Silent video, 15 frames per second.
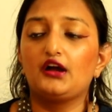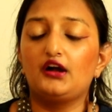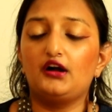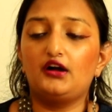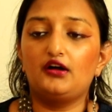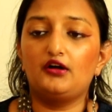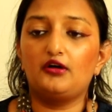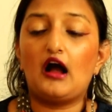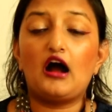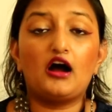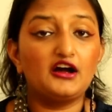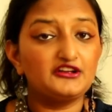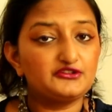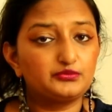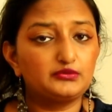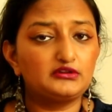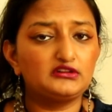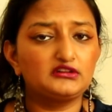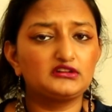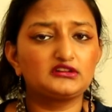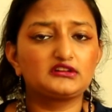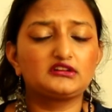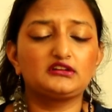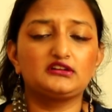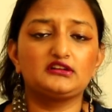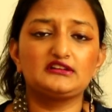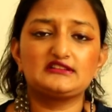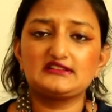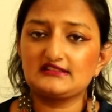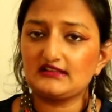hard work,
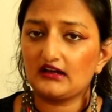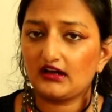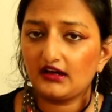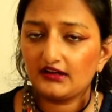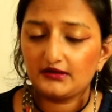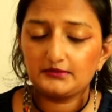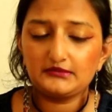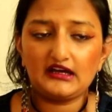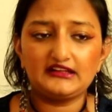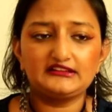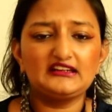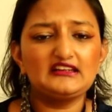it is a Karamdata.